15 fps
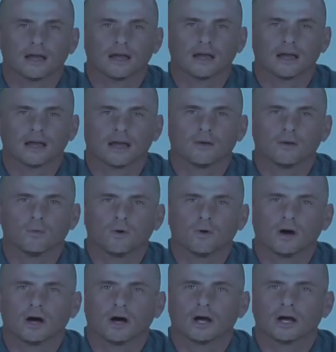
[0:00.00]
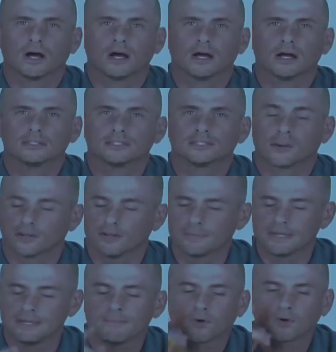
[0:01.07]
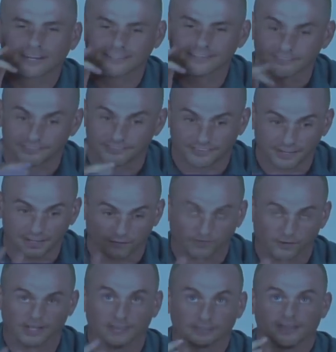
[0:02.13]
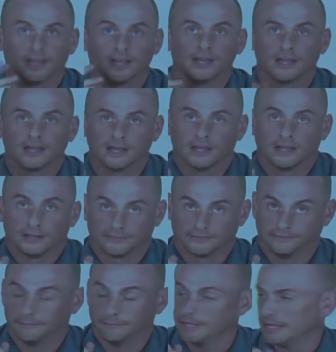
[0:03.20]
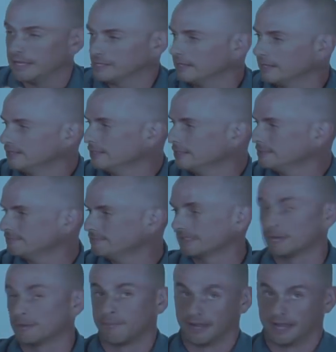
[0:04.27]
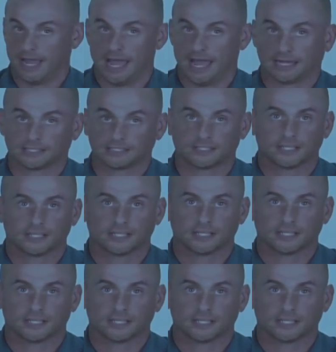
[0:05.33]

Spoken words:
And I want her to be more considerate to me than my ex.